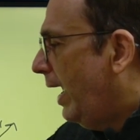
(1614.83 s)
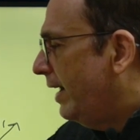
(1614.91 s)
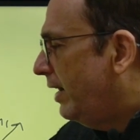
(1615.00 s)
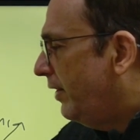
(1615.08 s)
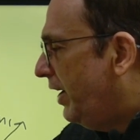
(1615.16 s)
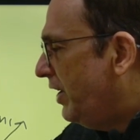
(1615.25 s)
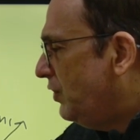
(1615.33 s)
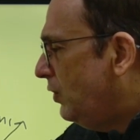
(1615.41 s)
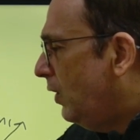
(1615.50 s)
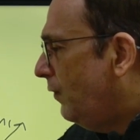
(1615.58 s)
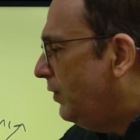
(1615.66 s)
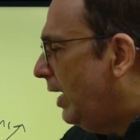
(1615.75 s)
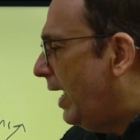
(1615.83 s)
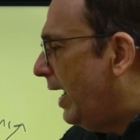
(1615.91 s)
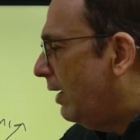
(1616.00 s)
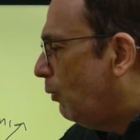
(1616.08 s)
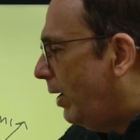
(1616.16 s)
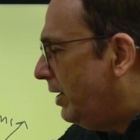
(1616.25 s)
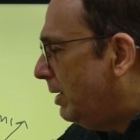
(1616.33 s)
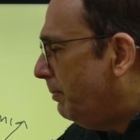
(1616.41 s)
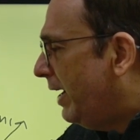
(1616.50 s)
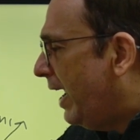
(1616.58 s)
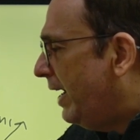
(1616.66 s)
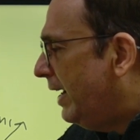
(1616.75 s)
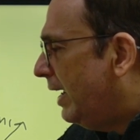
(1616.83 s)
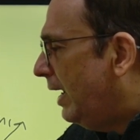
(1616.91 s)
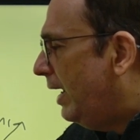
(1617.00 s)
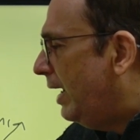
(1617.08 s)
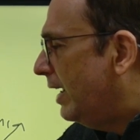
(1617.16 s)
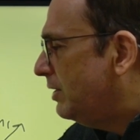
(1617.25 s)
and the ratio of the quantum mechanical